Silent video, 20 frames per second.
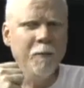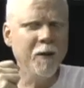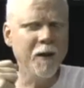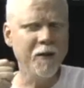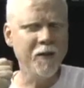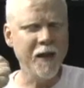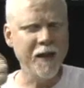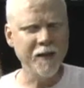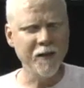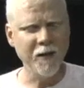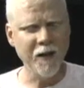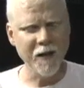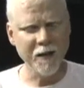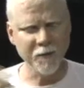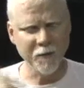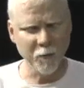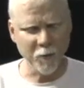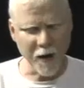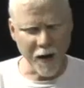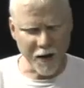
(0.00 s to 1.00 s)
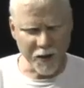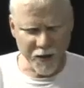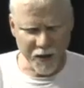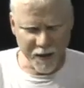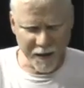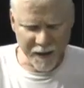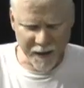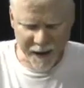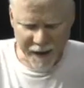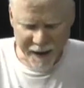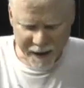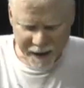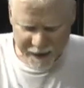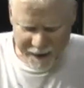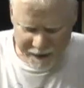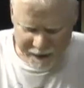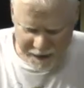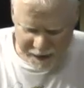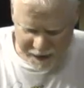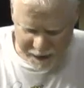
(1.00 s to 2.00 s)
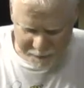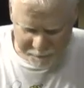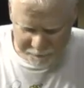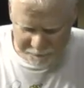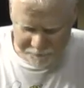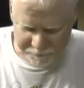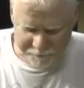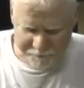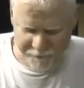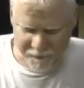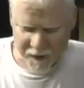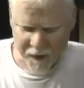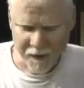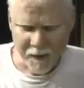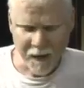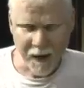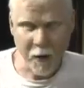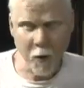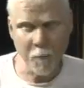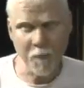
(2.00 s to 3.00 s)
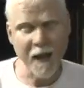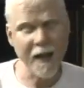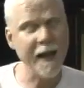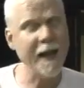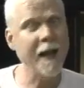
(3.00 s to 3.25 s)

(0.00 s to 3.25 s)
want to thank you guys for watching, and um, I hope that